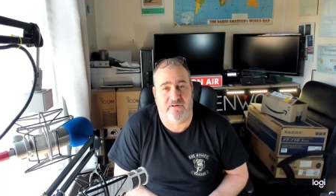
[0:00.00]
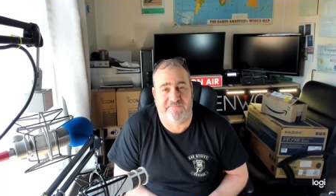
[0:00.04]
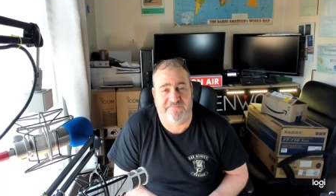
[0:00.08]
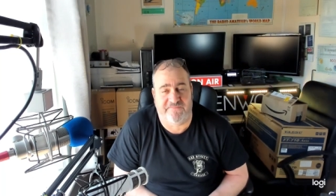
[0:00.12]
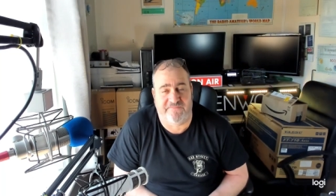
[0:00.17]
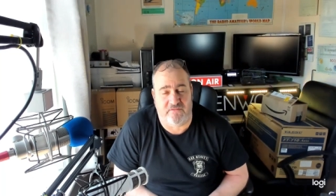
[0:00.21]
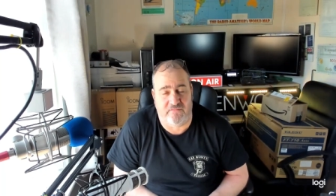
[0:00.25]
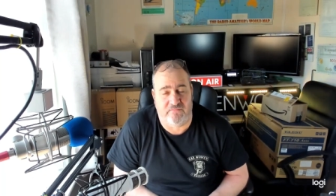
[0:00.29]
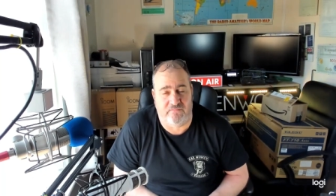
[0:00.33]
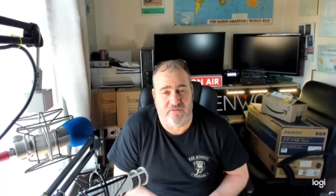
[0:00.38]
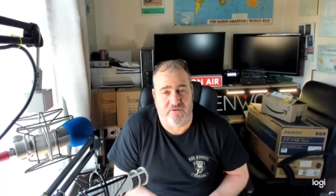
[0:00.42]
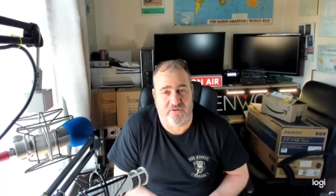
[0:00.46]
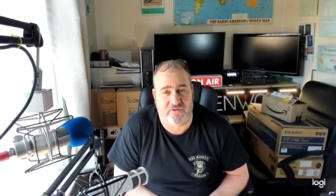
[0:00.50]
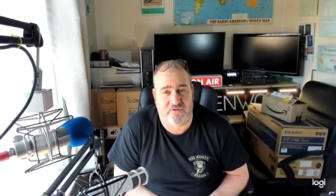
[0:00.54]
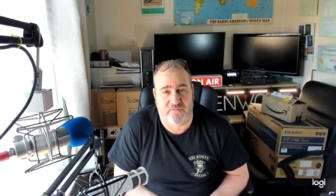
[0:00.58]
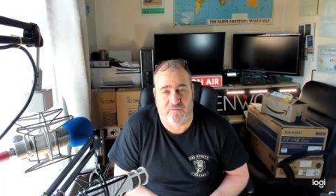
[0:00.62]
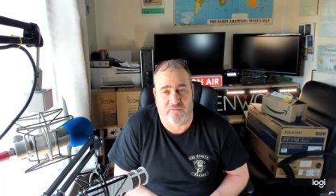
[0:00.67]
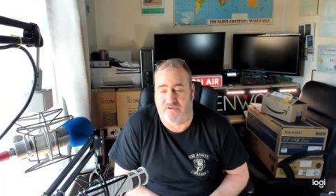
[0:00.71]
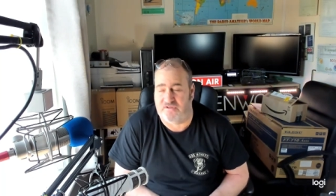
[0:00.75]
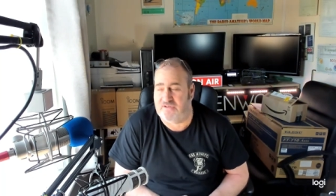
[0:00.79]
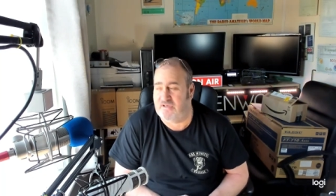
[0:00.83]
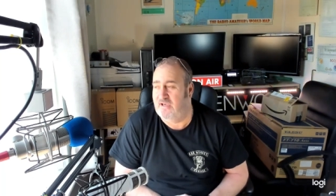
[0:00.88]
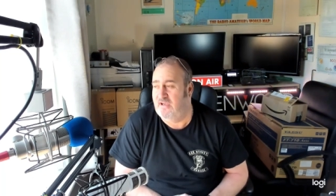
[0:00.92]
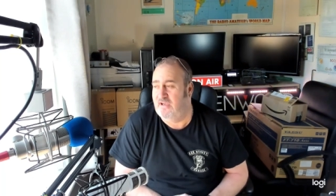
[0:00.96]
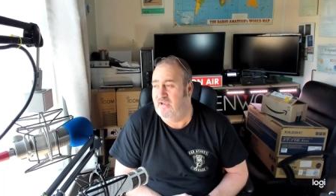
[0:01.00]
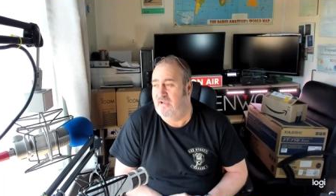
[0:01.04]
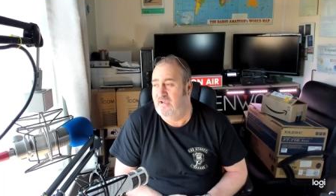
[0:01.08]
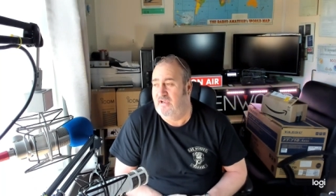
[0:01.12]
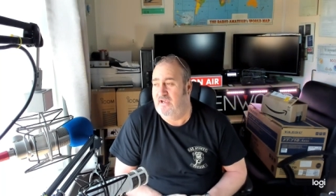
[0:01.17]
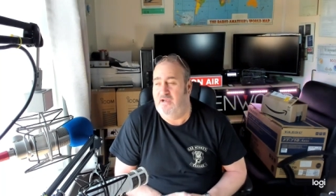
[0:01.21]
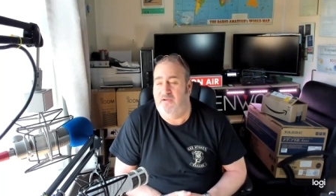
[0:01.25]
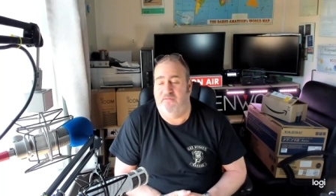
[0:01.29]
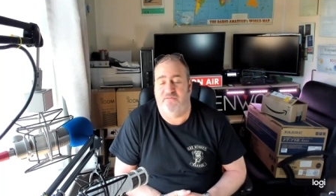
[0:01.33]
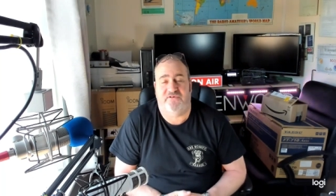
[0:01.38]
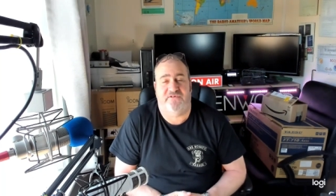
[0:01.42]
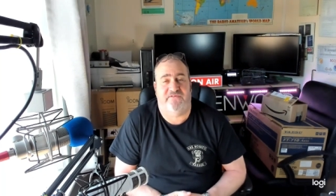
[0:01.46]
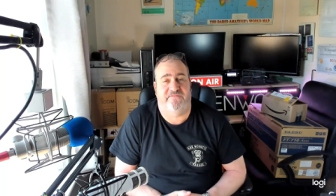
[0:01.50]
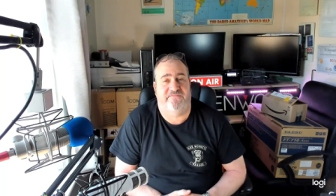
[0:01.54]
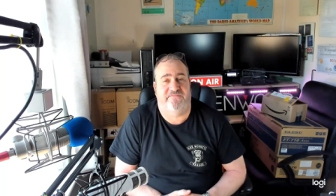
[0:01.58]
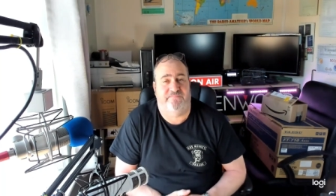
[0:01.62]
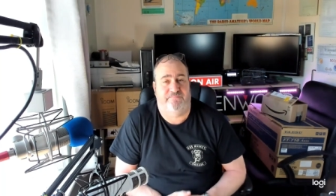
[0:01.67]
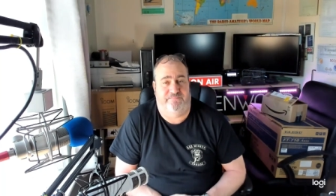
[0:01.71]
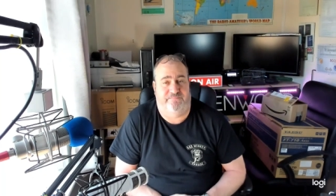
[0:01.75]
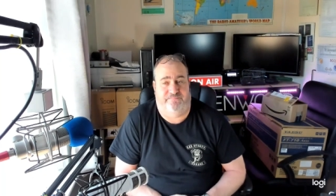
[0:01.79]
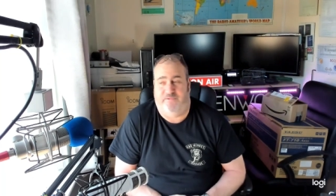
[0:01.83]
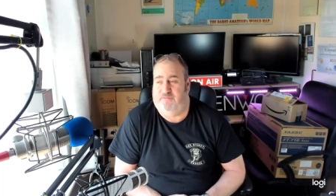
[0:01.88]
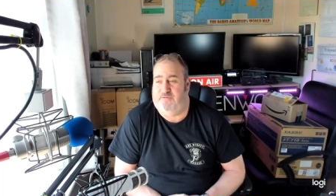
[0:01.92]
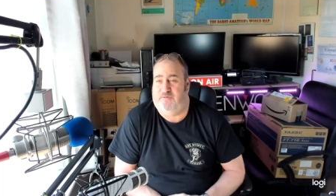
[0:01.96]
a fun bus was. It was a,
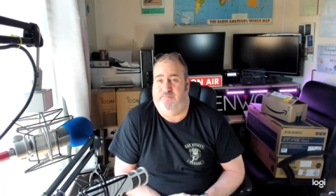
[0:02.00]
it was a